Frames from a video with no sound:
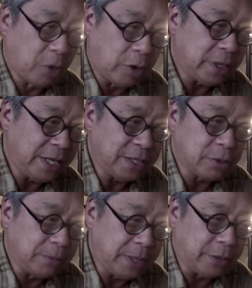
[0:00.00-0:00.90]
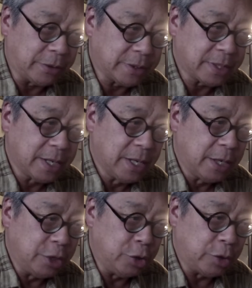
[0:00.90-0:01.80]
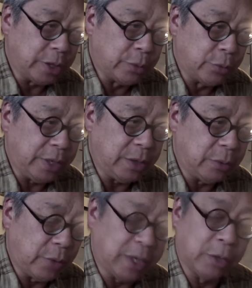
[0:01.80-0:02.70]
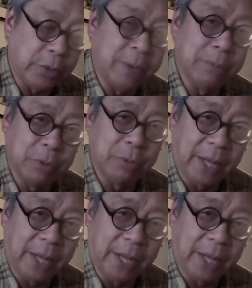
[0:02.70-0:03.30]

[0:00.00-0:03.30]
On-easel meters you can read red, green, blue